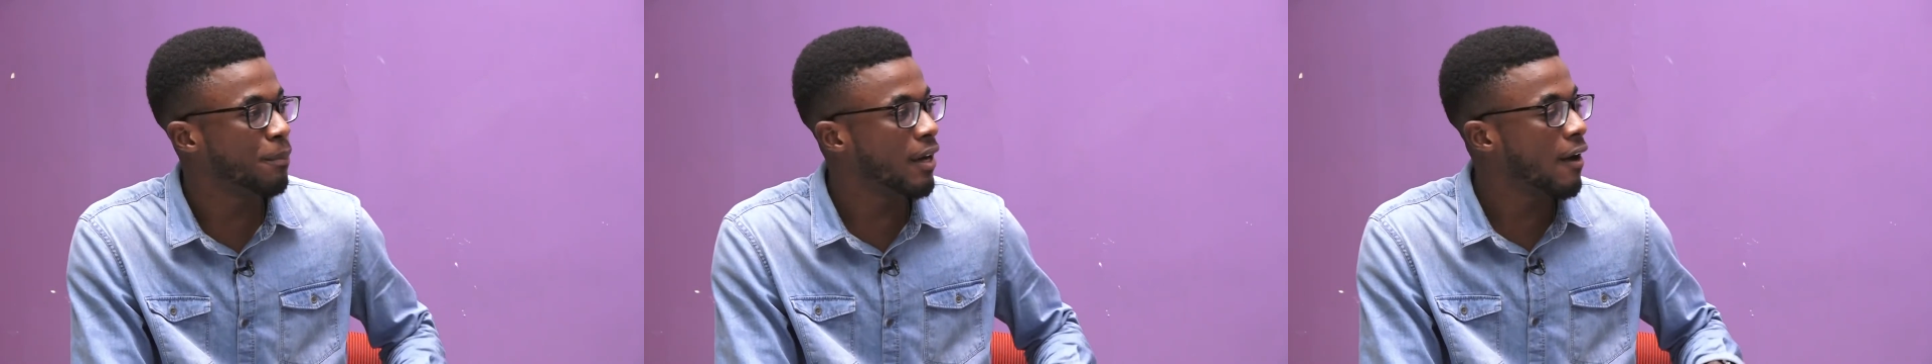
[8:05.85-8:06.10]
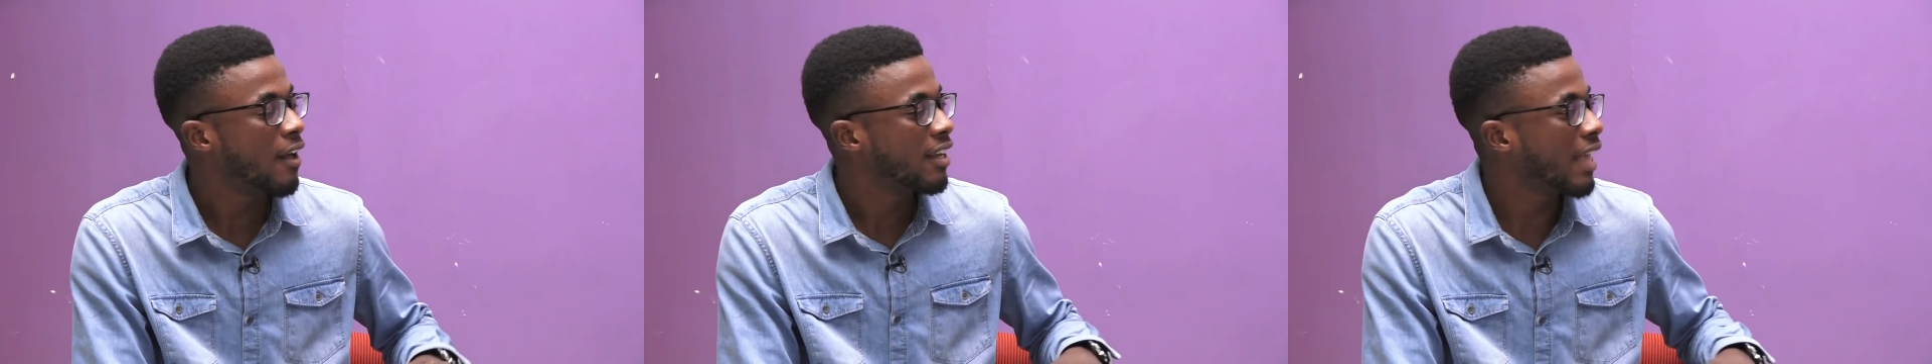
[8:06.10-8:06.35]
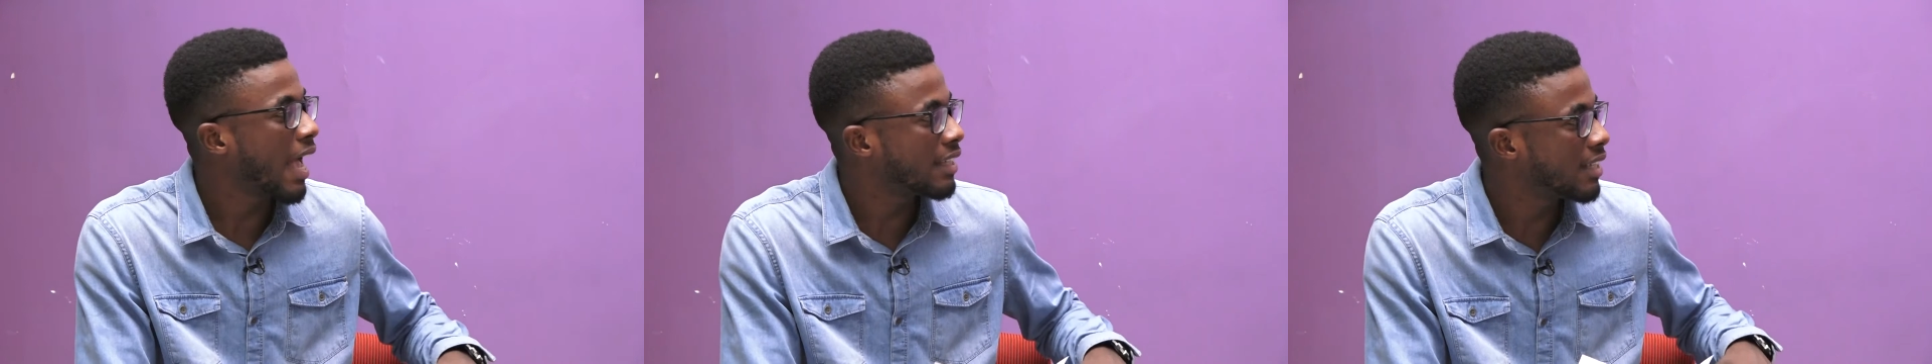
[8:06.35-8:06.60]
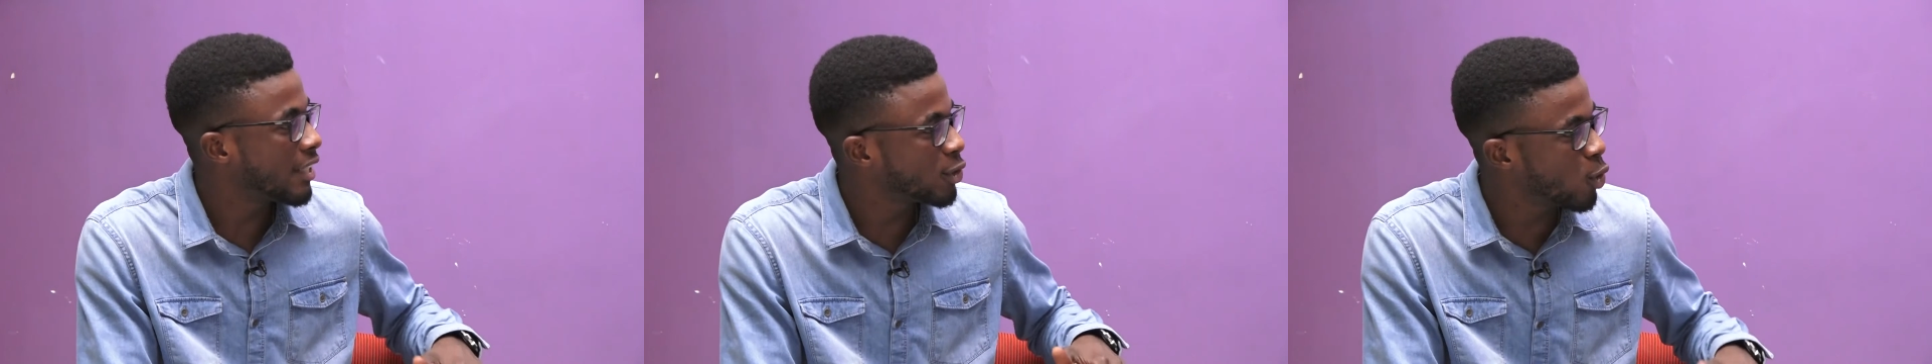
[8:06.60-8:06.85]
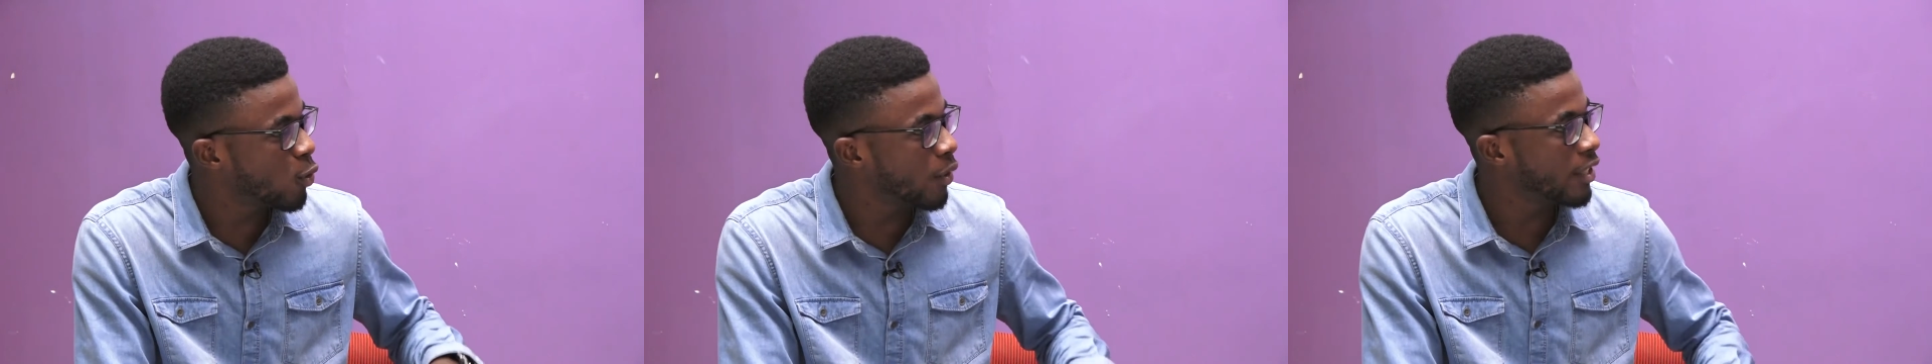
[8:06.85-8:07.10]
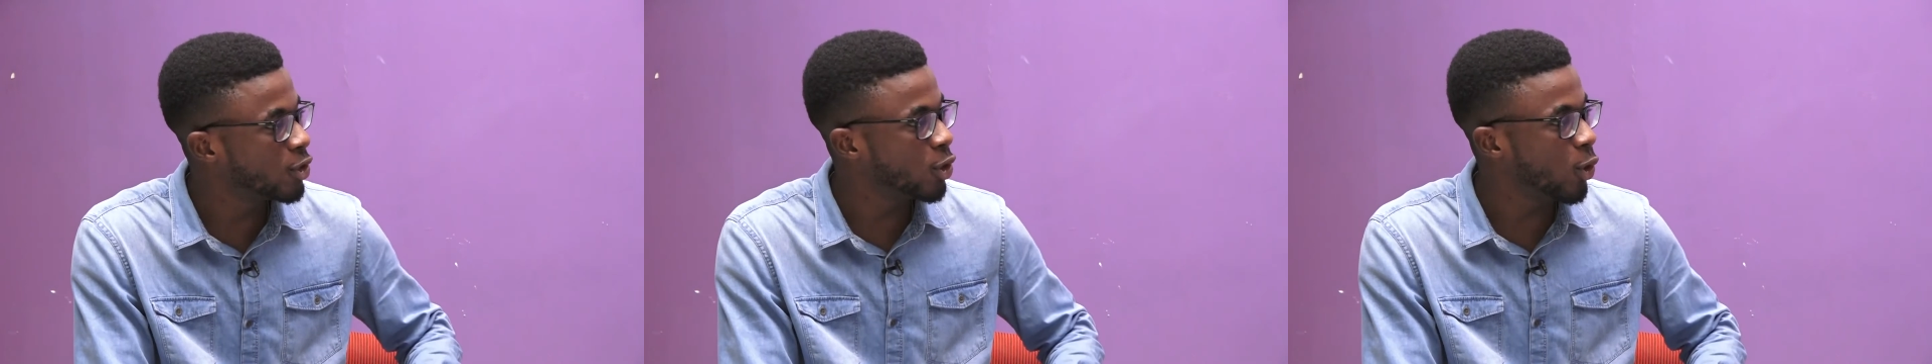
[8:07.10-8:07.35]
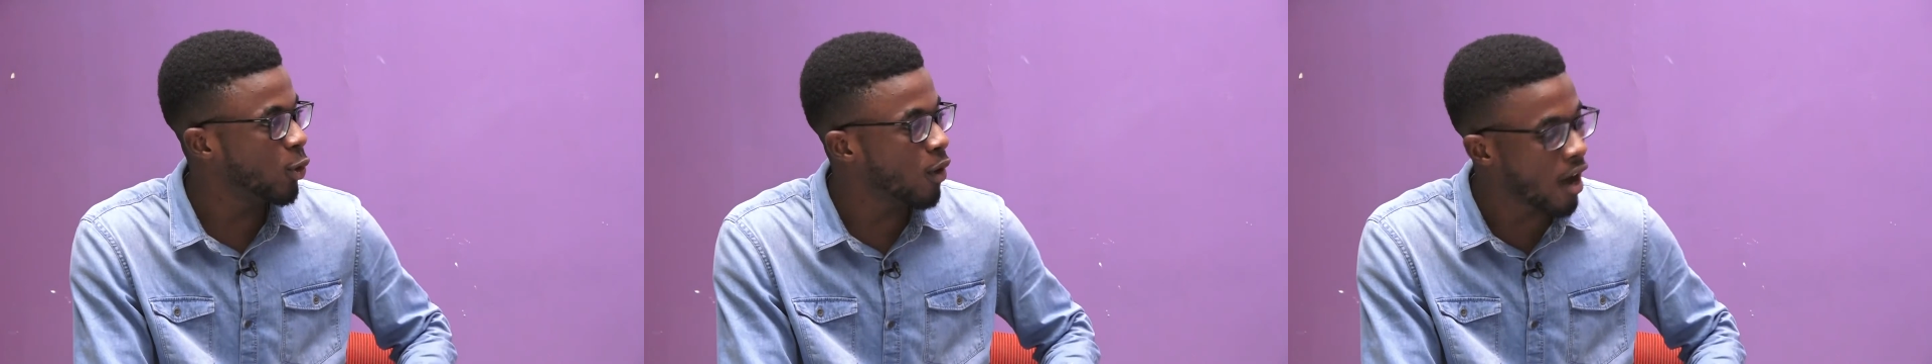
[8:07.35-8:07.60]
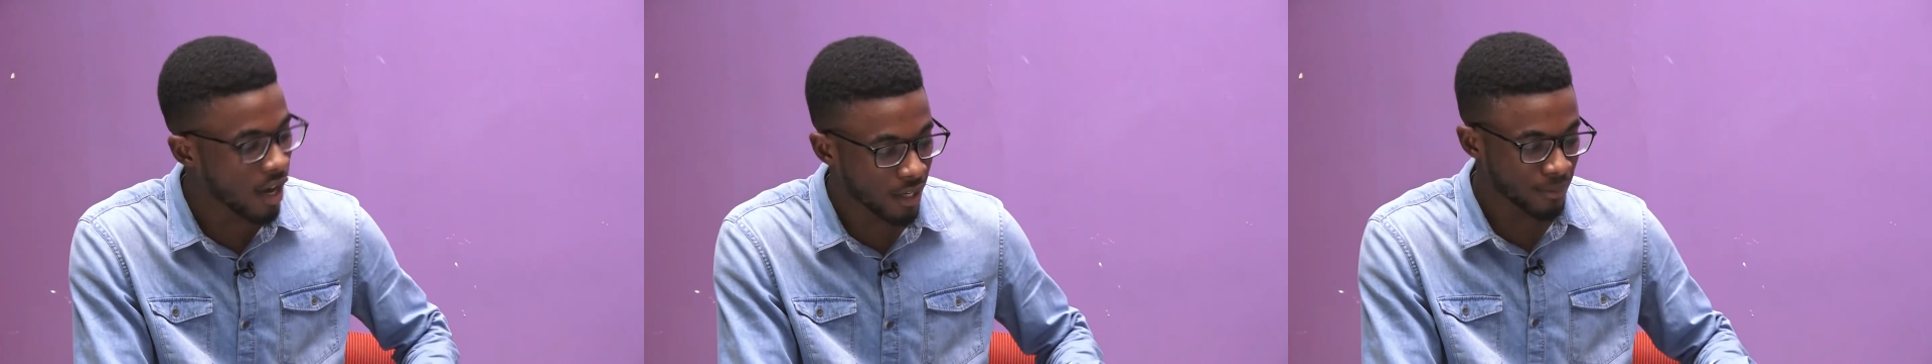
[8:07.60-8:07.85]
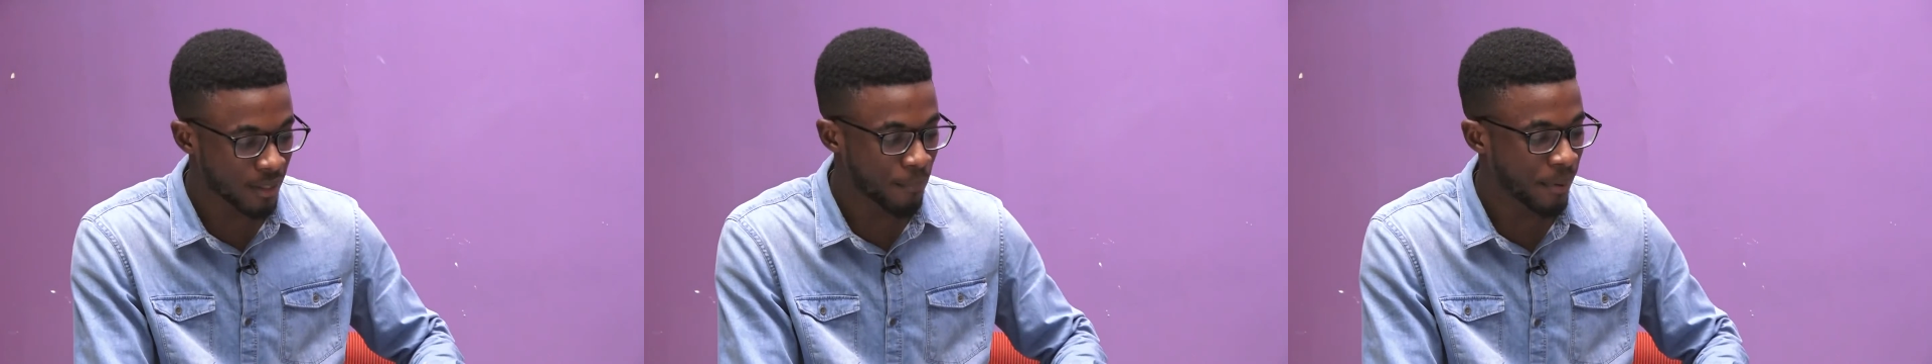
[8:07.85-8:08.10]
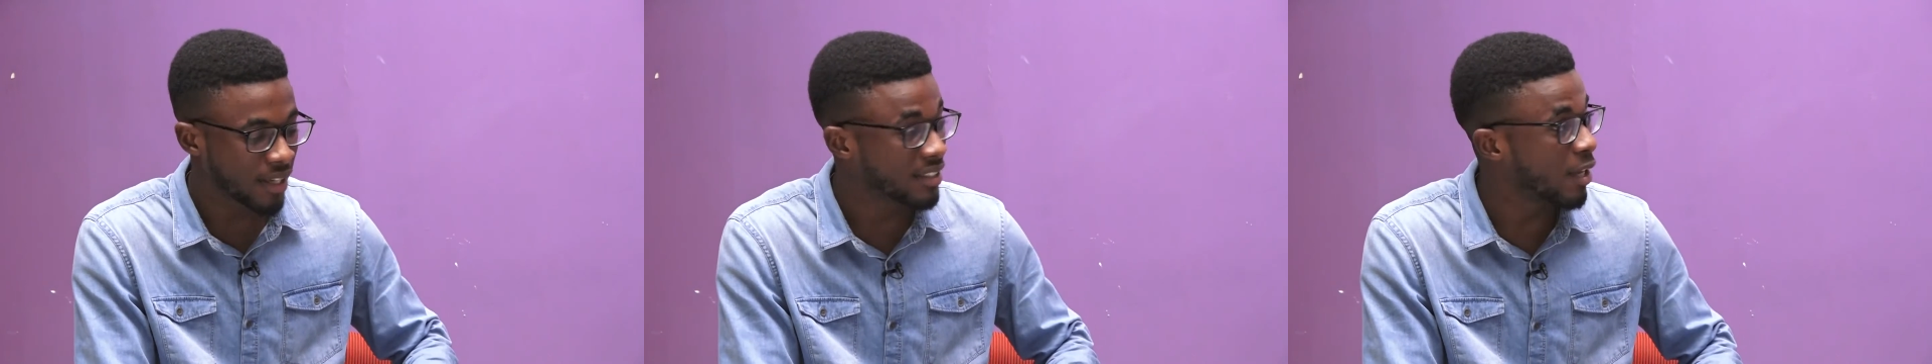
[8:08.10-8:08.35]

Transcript: But guys, let's go into our captain picks,